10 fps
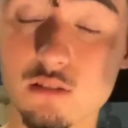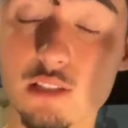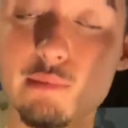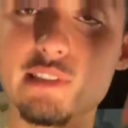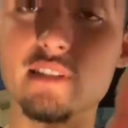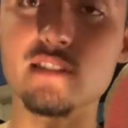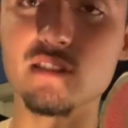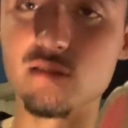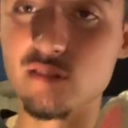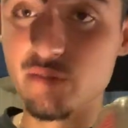Let me tell you
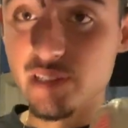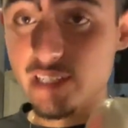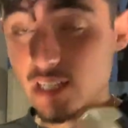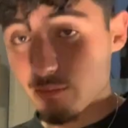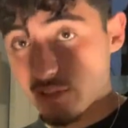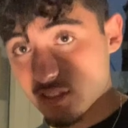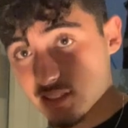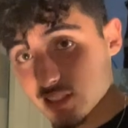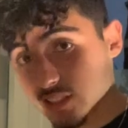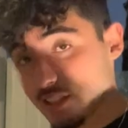though, when we were camping
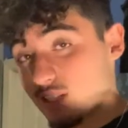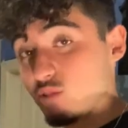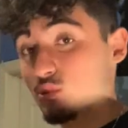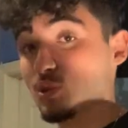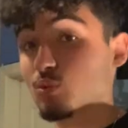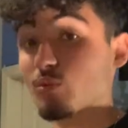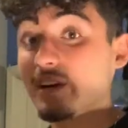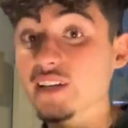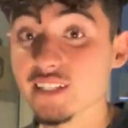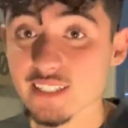outside, it was
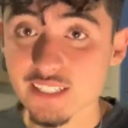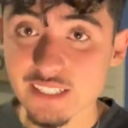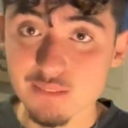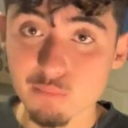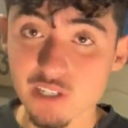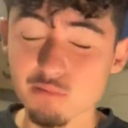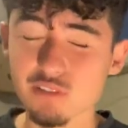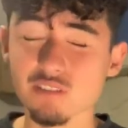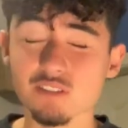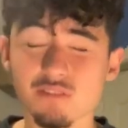raining, bro. We
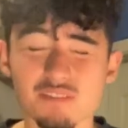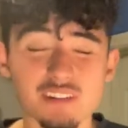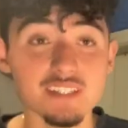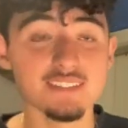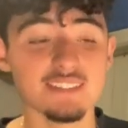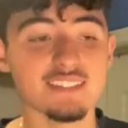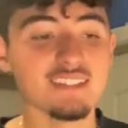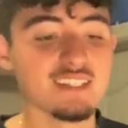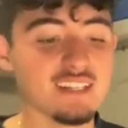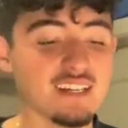was freezing.
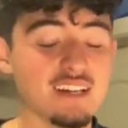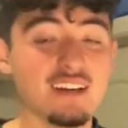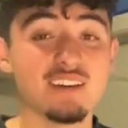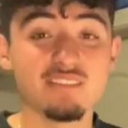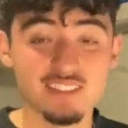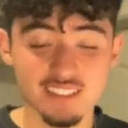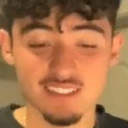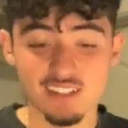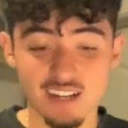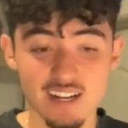Freezing
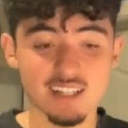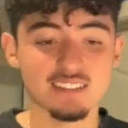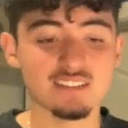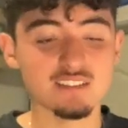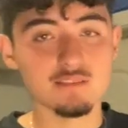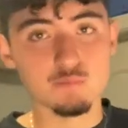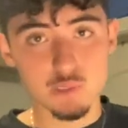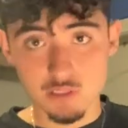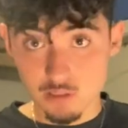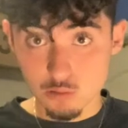our asses off,
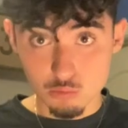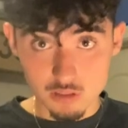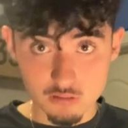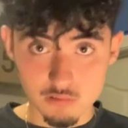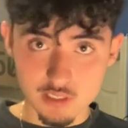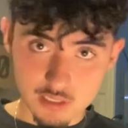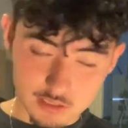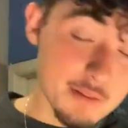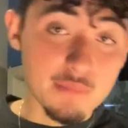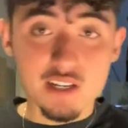but it was worth the wait.
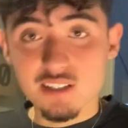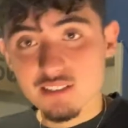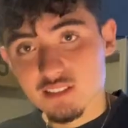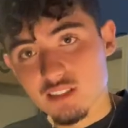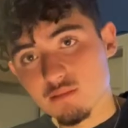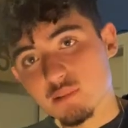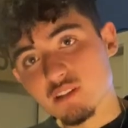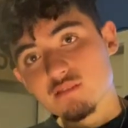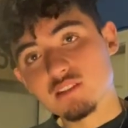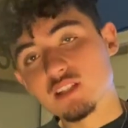My cousin got a
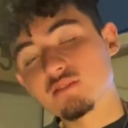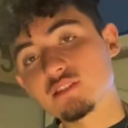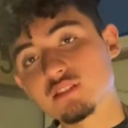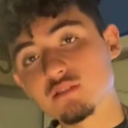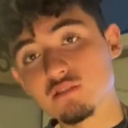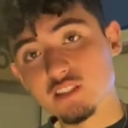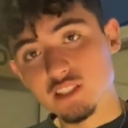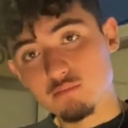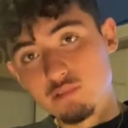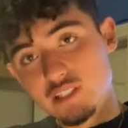pair of 11s too. He
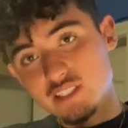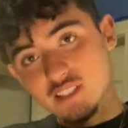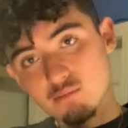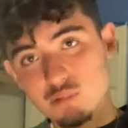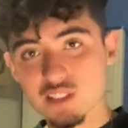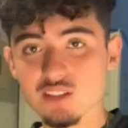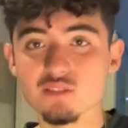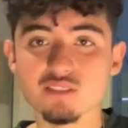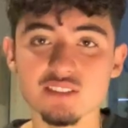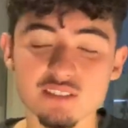got the Bred
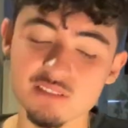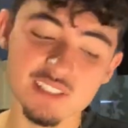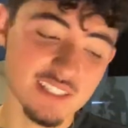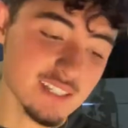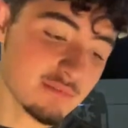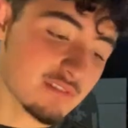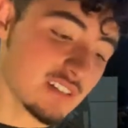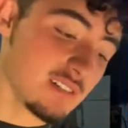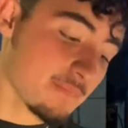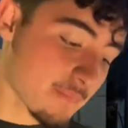lows, the ones I had before.
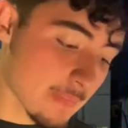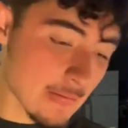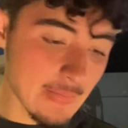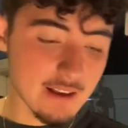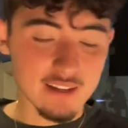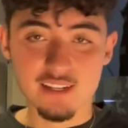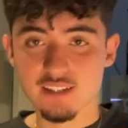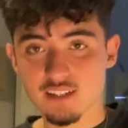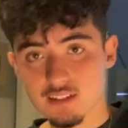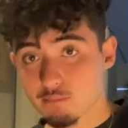And he
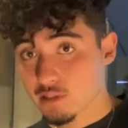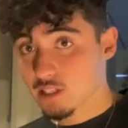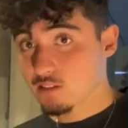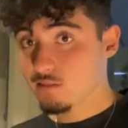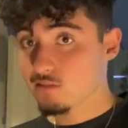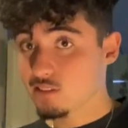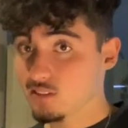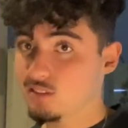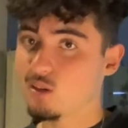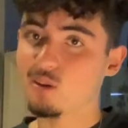got a pair for
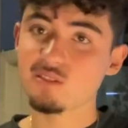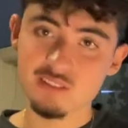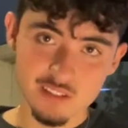his girl.